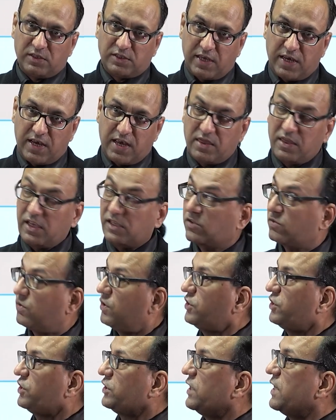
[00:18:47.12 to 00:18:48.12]
See, in this
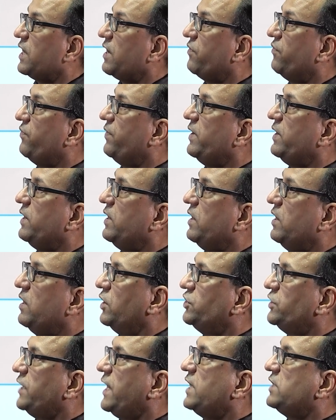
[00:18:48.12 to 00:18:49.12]
question, if we
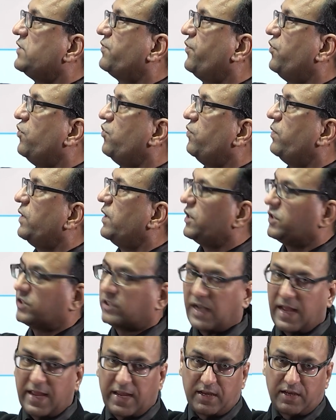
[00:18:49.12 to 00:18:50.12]
change few words,
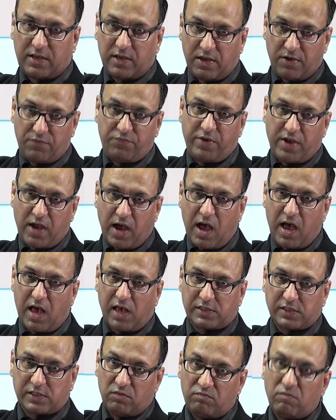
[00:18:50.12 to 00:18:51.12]
like if we
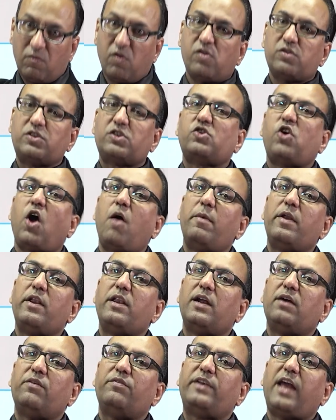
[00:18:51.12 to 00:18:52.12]
ask most common
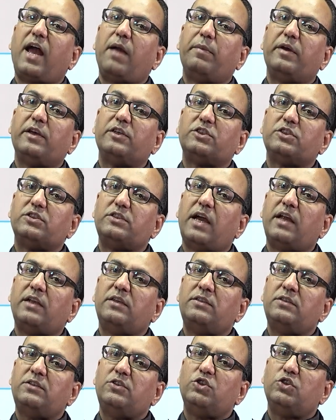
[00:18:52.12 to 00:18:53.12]
nerve damage,
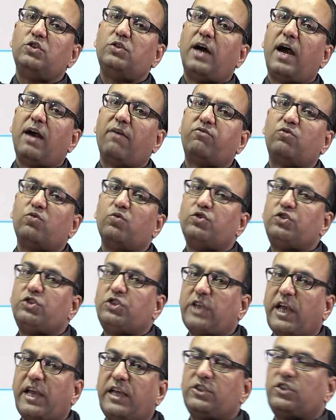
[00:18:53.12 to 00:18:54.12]
then you have to
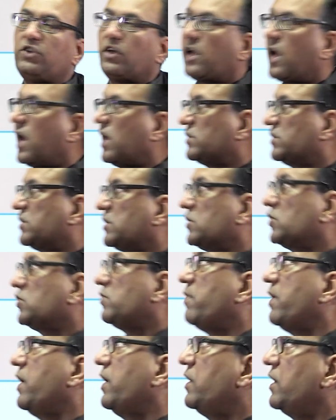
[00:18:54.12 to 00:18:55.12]
change your answer to
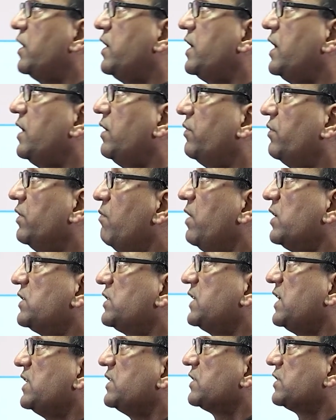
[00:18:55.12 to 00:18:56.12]
median nerve. But
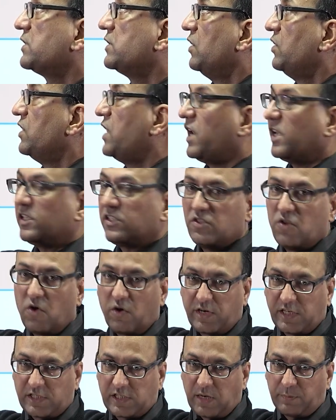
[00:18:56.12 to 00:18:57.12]
since there is no
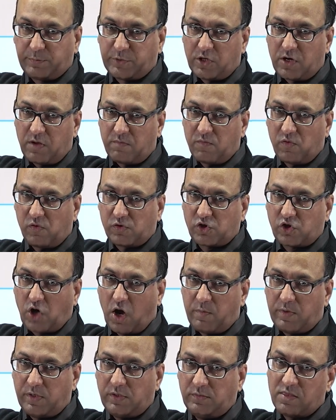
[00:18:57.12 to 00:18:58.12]
description of most
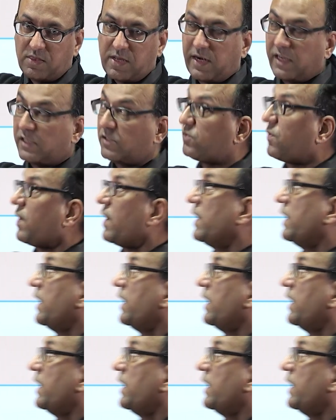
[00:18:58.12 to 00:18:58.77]
common, that is why